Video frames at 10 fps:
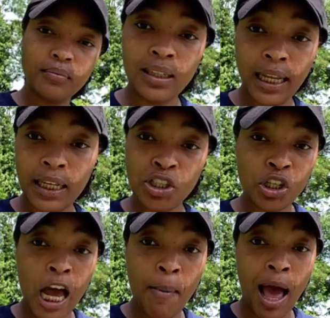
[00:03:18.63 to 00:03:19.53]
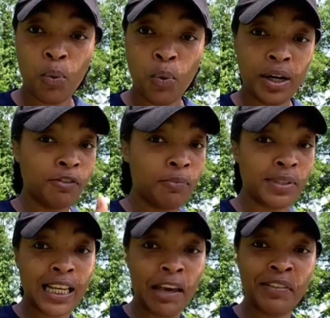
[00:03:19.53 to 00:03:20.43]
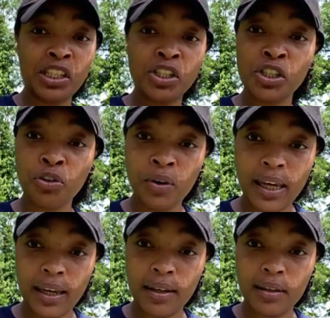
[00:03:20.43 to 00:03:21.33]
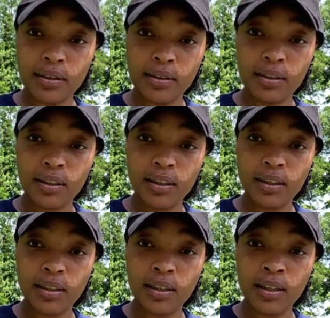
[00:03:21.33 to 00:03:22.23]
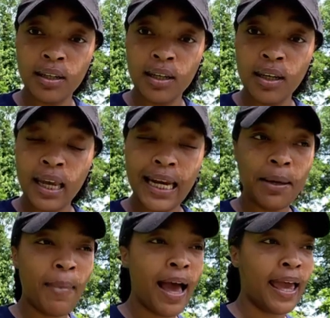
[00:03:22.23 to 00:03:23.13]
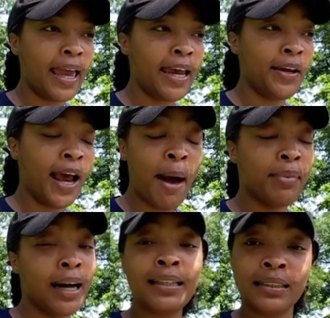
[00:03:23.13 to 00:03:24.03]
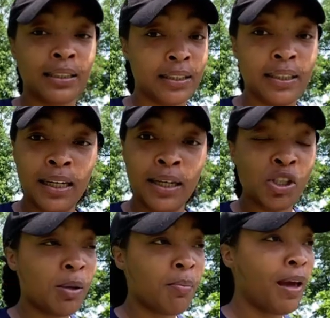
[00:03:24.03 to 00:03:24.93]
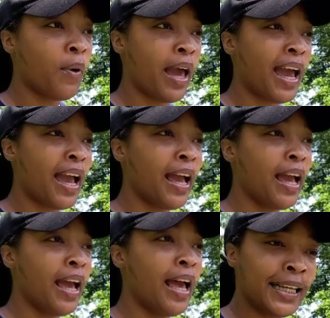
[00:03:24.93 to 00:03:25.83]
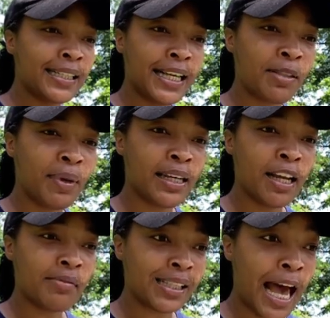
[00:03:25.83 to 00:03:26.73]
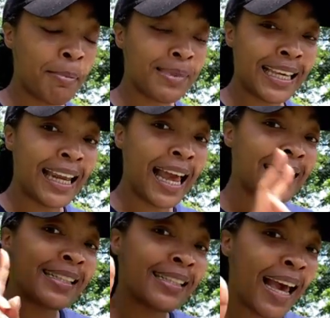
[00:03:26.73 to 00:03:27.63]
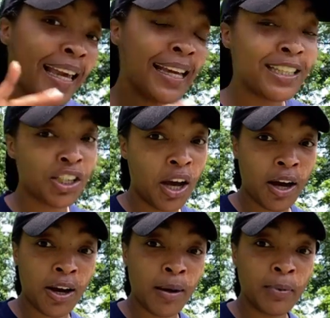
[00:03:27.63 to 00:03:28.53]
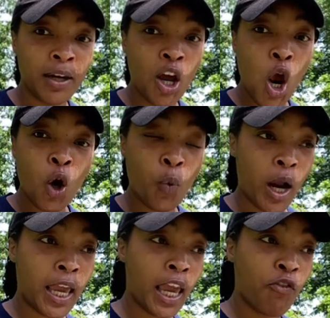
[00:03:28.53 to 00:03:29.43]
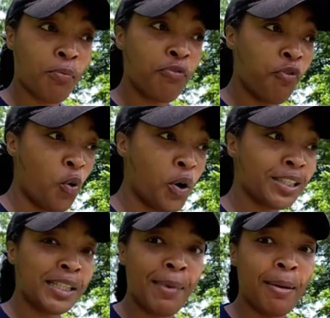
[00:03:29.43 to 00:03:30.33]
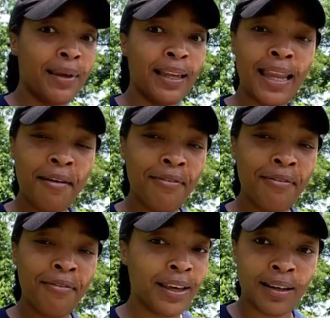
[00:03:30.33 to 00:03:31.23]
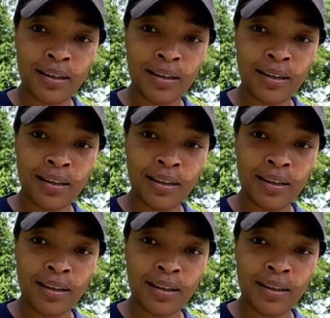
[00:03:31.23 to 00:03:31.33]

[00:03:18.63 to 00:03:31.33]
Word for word: Now this job I worked from seven to three. And in my head, I'm a hustler. So I'm like, okay, this gives me enough time to get a second job, working from 4 to maybe 11.